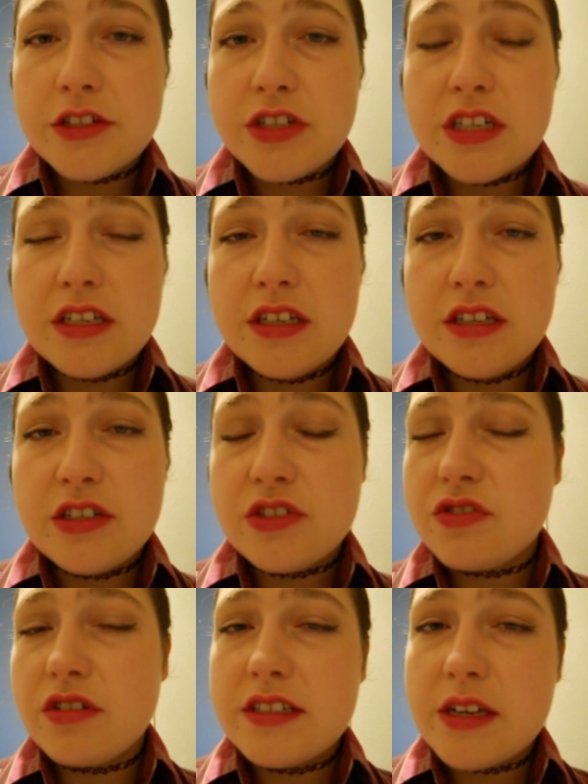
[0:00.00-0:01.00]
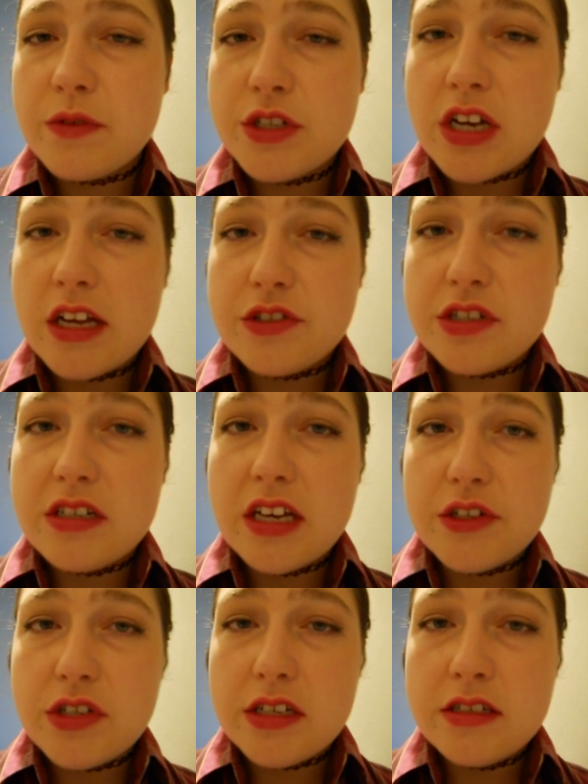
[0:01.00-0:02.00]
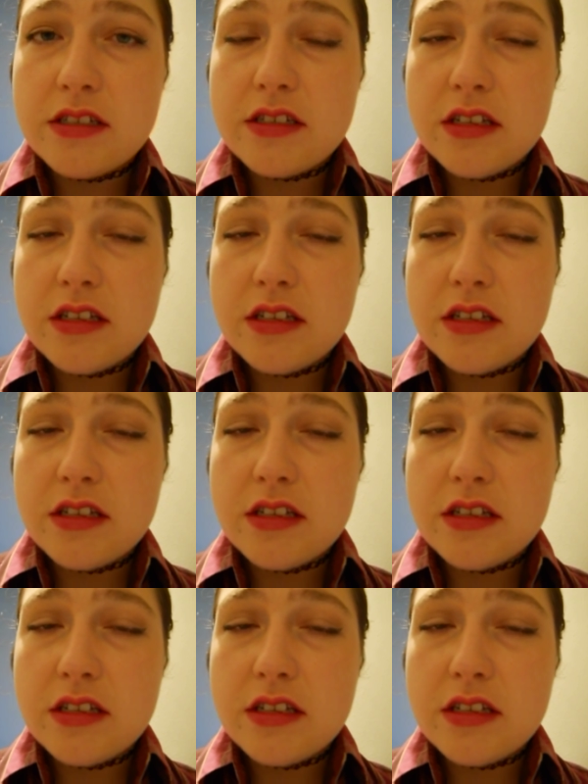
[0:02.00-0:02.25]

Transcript: She destroys every child she touches.